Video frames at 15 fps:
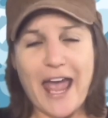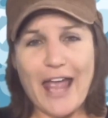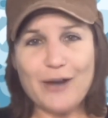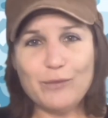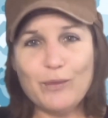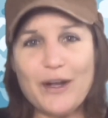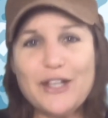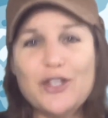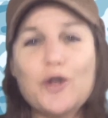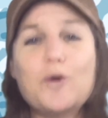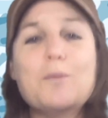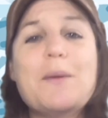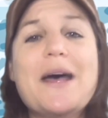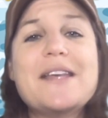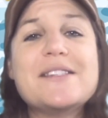And when you
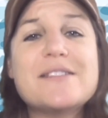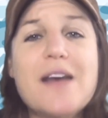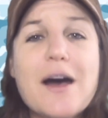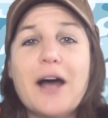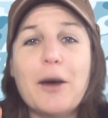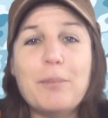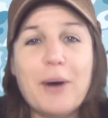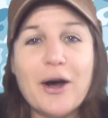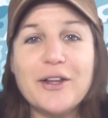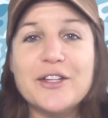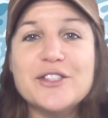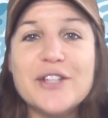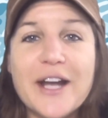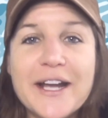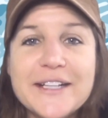mess up,
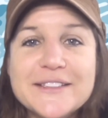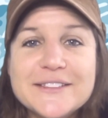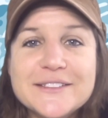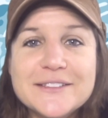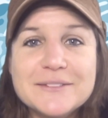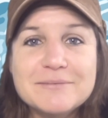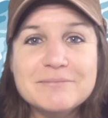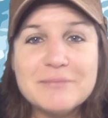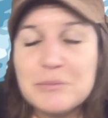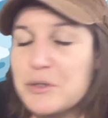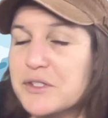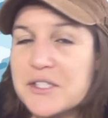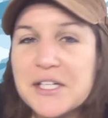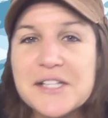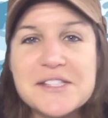apologize. I'm
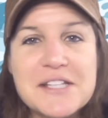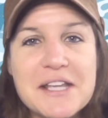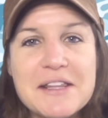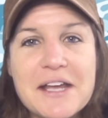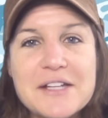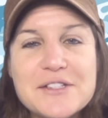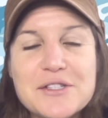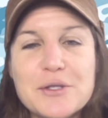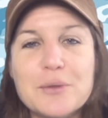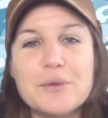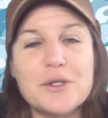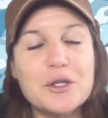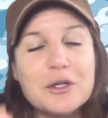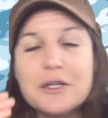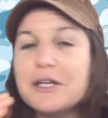just gonna say that too.
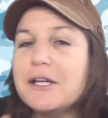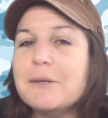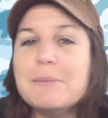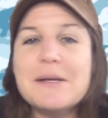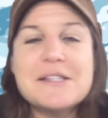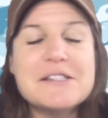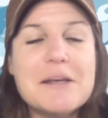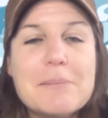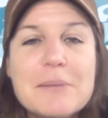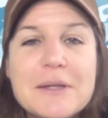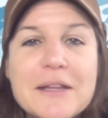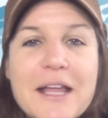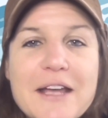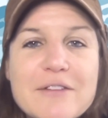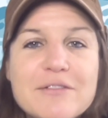You're gonna mess up
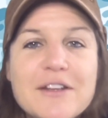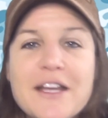in life.